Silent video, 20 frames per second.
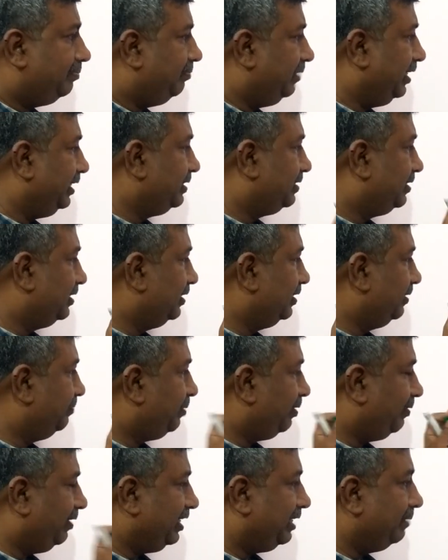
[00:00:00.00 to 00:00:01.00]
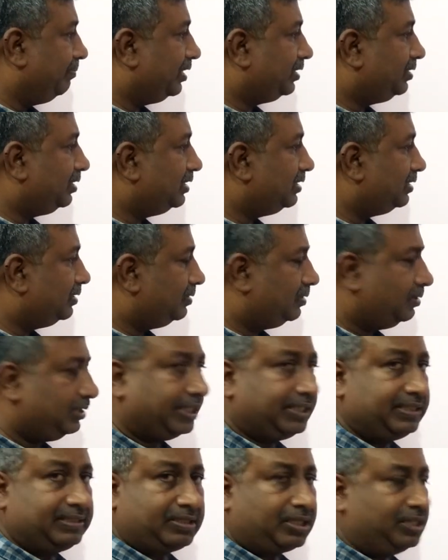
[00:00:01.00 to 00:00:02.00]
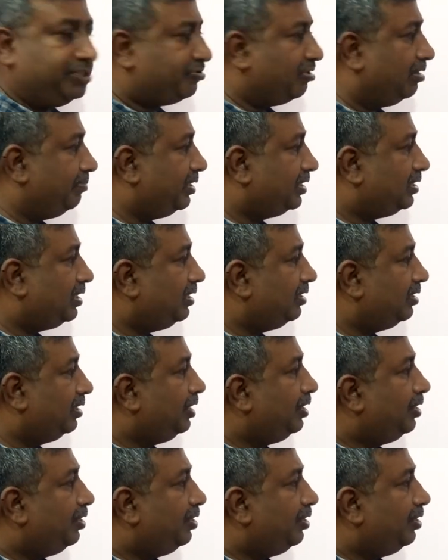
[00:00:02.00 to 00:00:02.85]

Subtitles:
means preventive methods, that is cultural method,